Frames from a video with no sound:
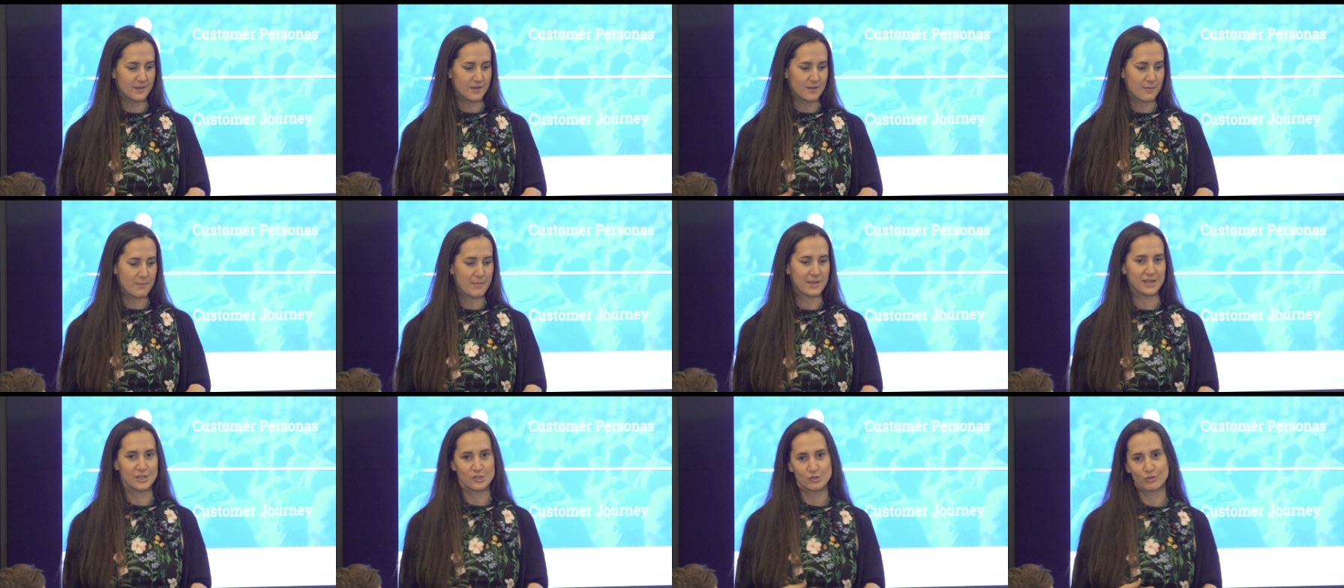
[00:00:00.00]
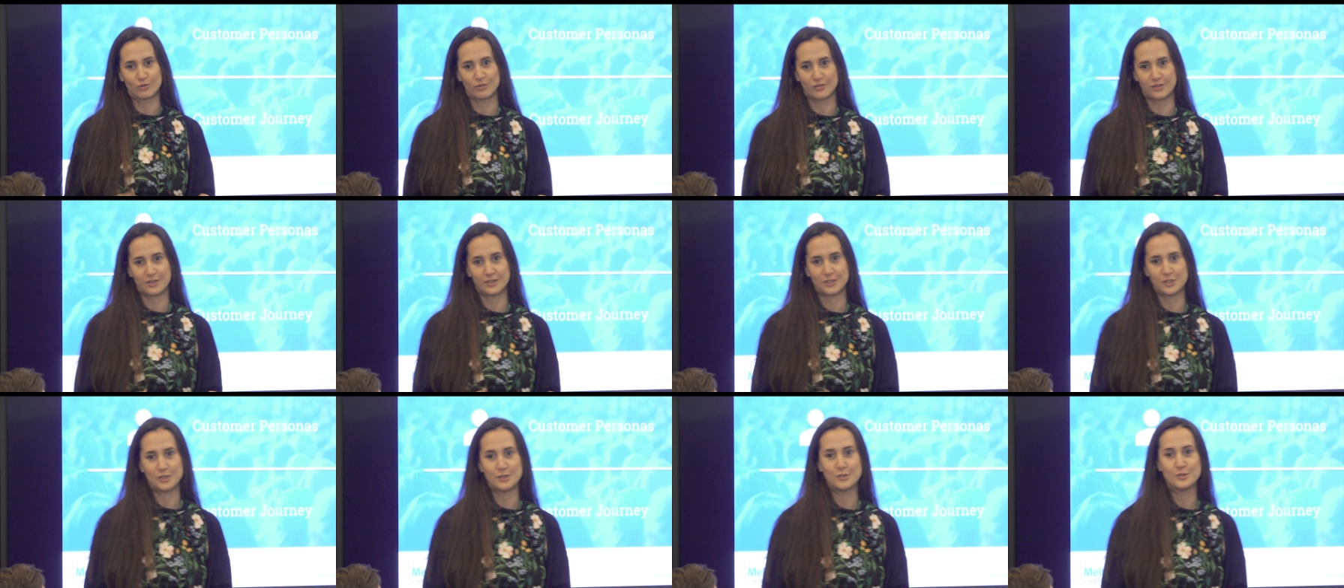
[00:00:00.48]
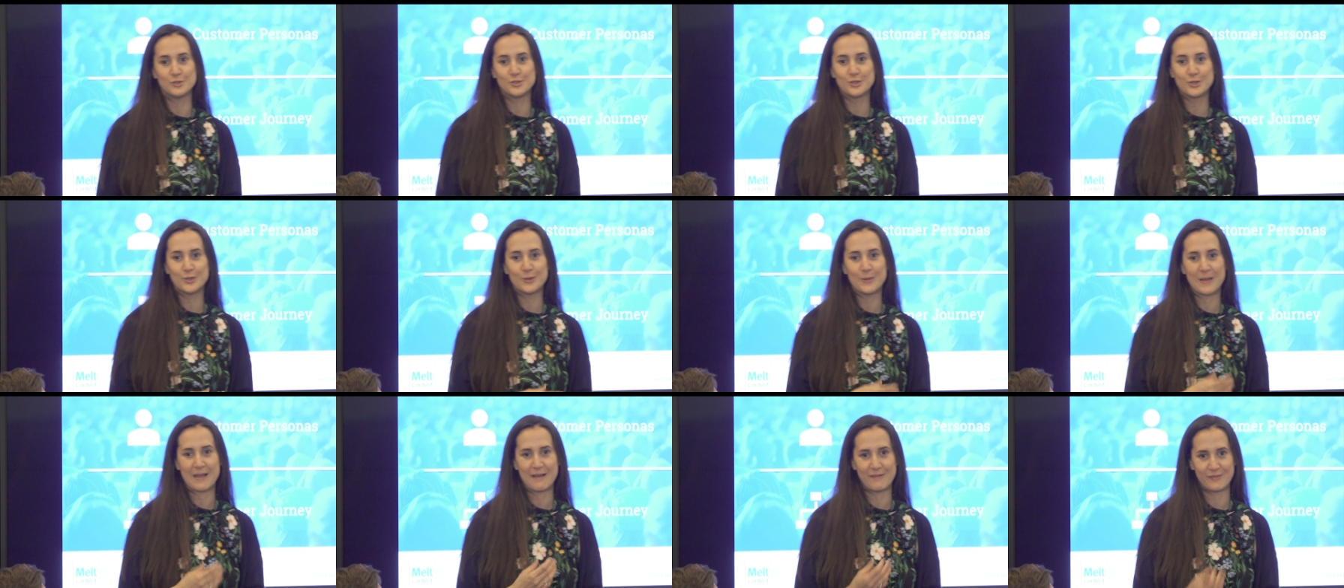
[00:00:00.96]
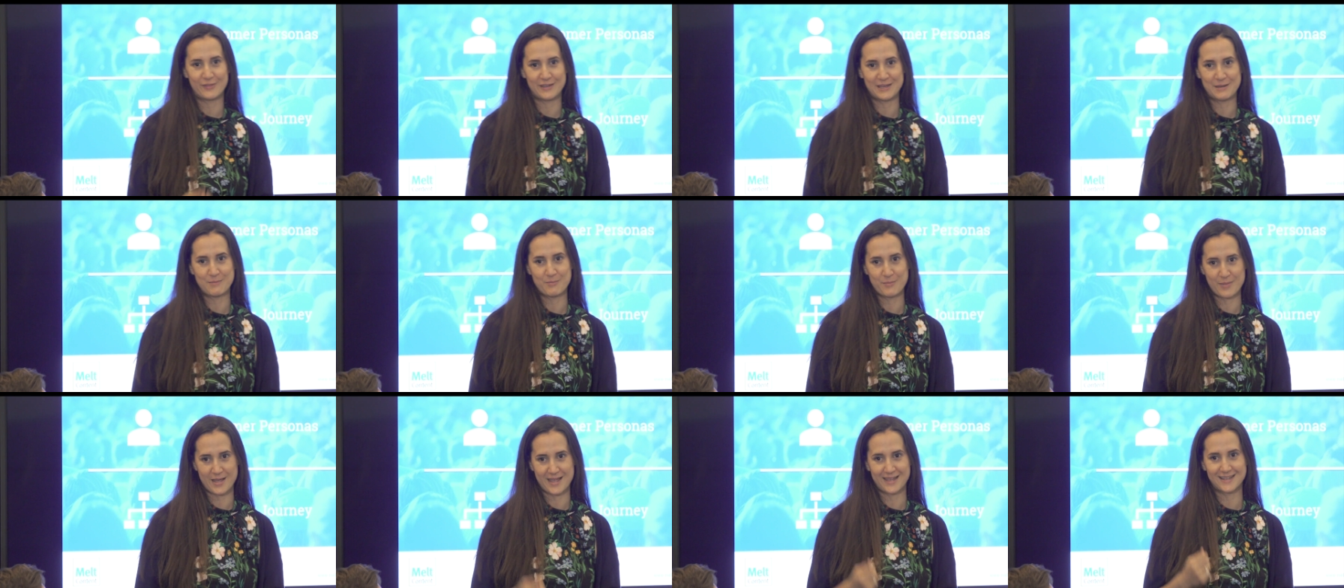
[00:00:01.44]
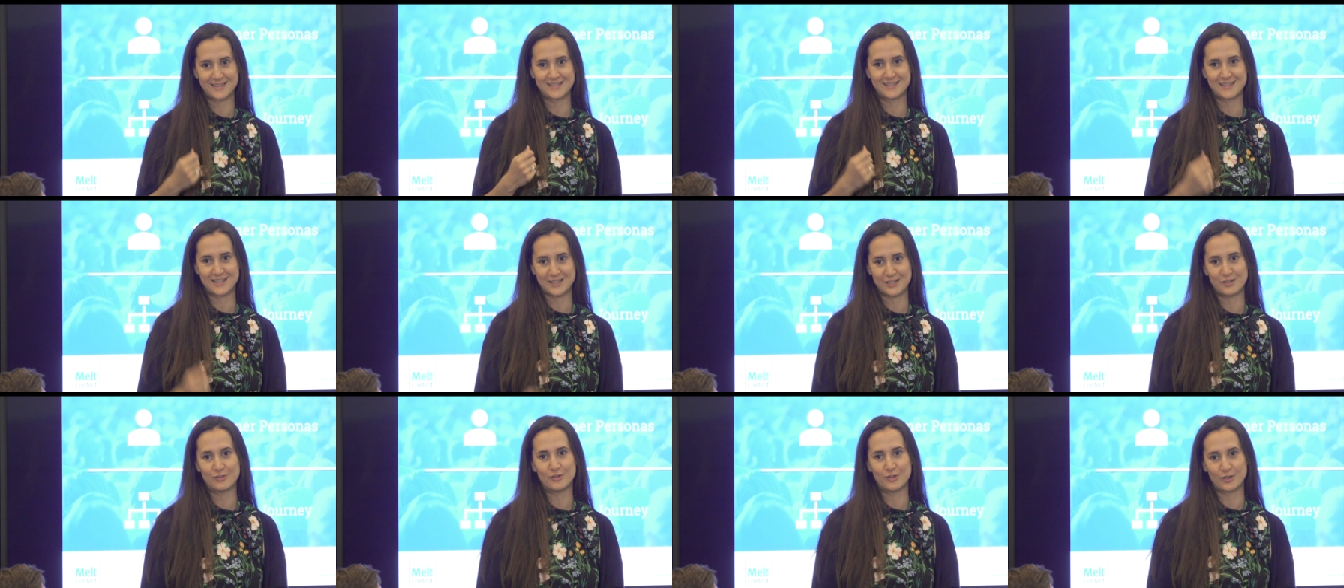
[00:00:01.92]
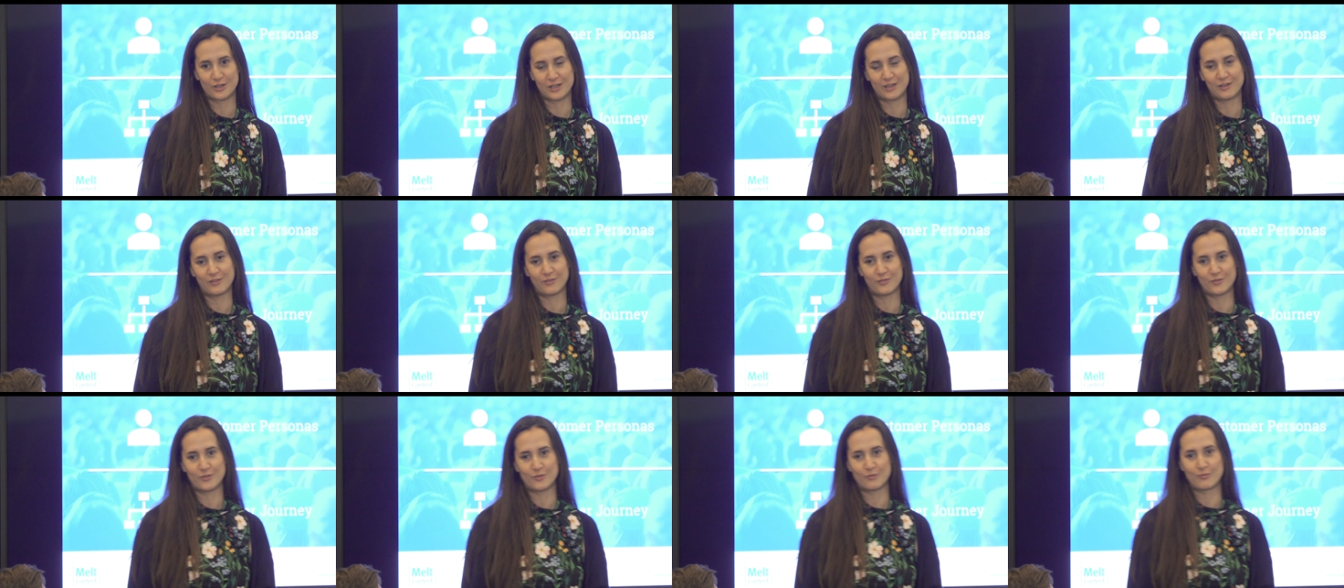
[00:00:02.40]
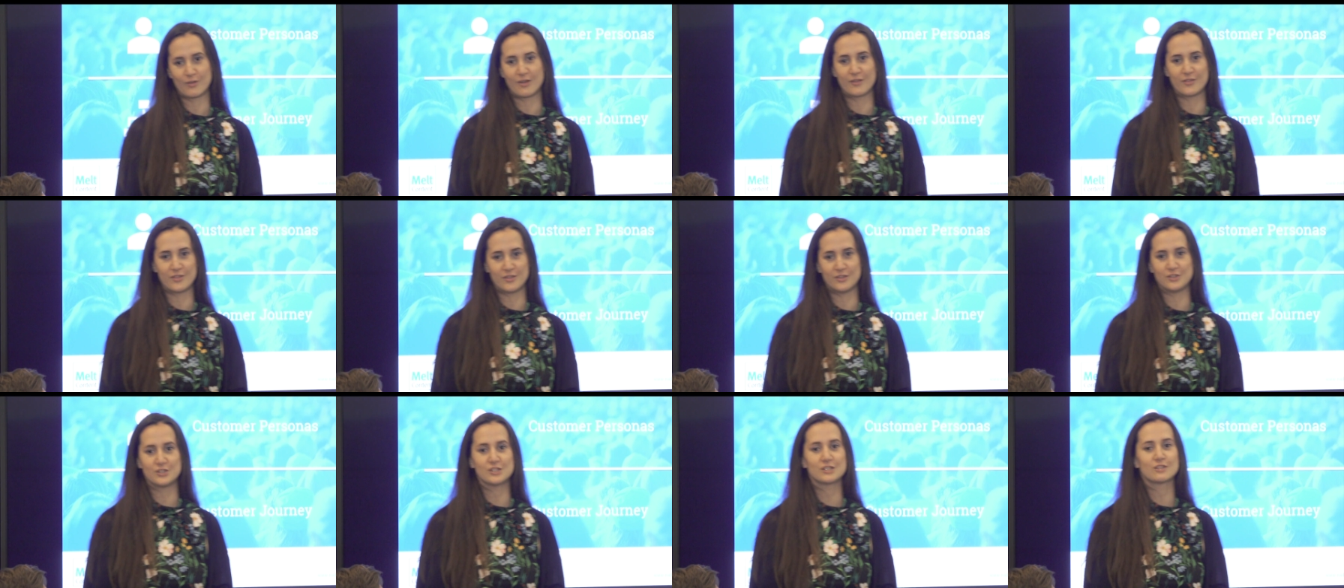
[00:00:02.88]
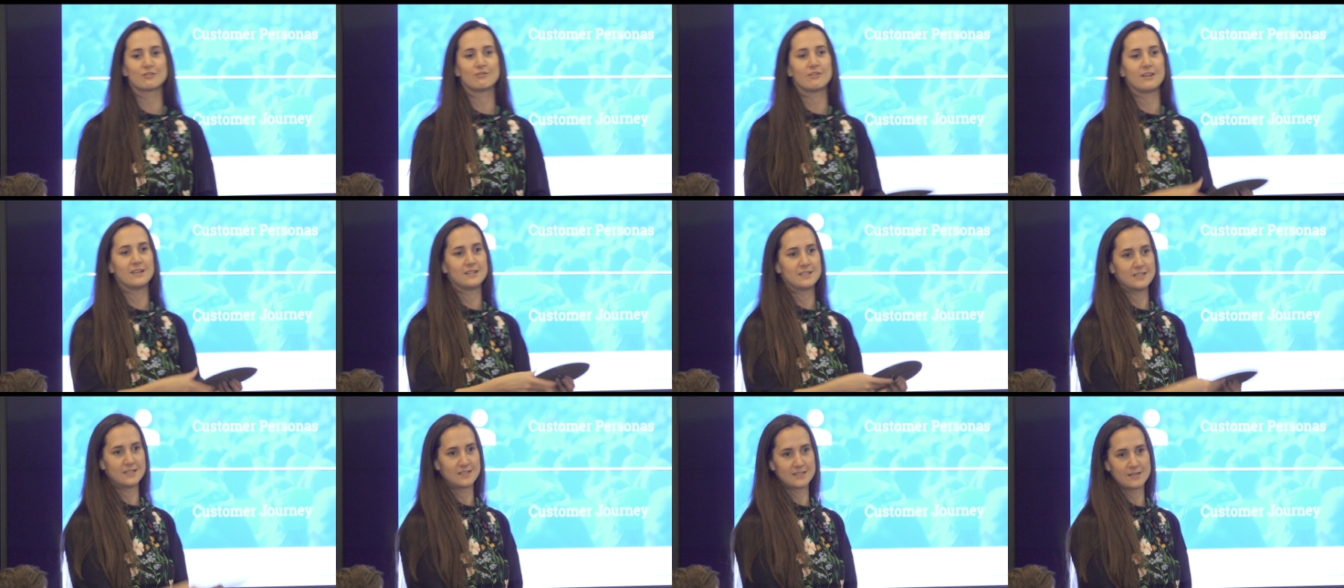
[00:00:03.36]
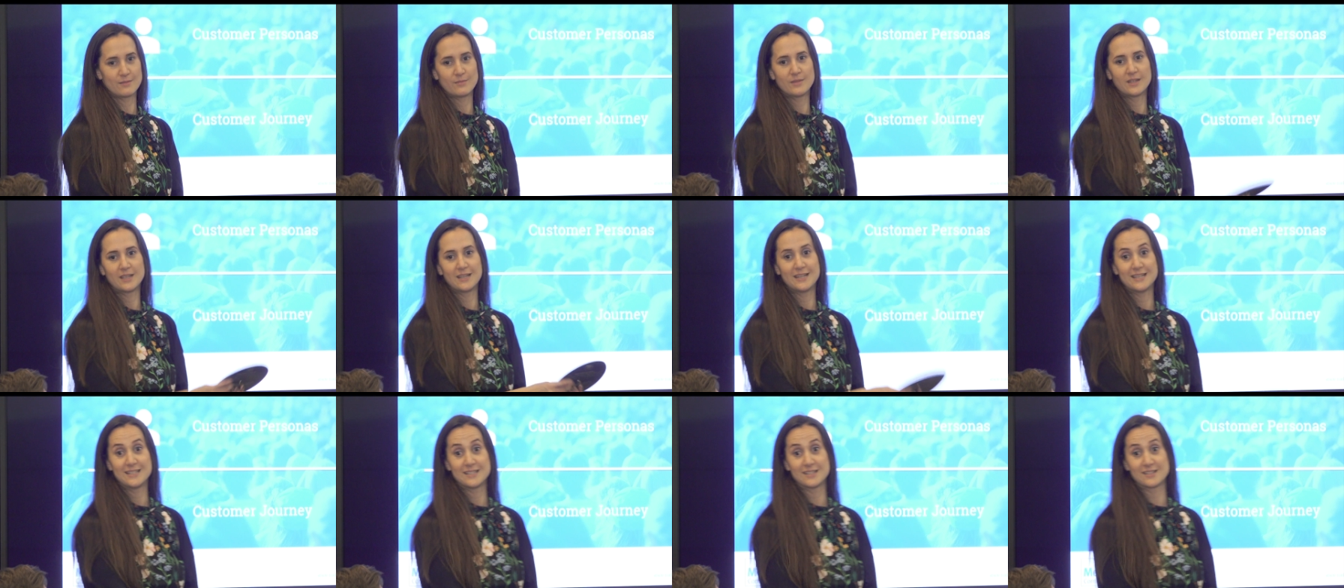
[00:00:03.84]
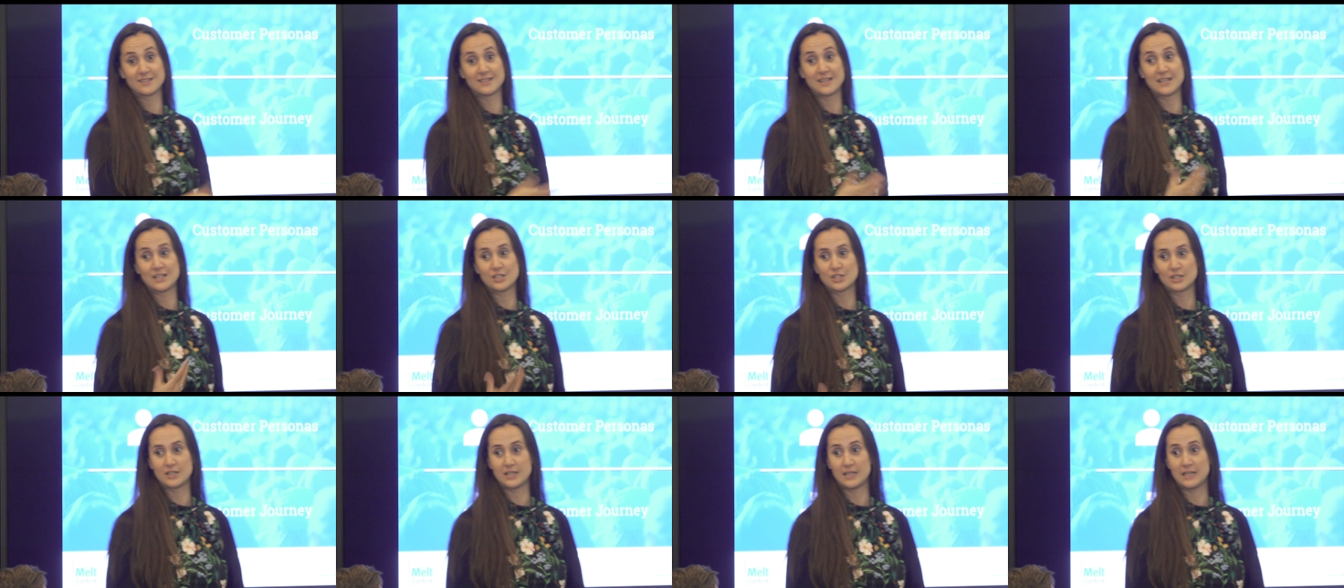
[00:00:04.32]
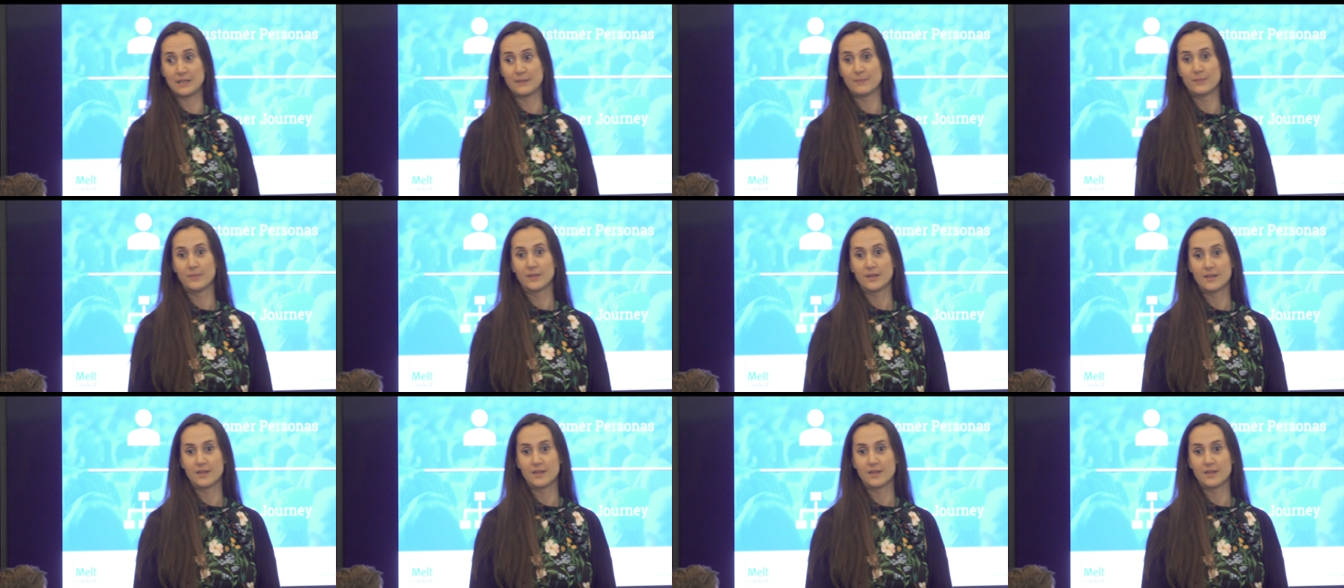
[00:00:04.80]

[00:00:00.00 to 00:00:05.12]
make sure that you do have the impact that you're looking for, rather than just creating something and it doesn't actually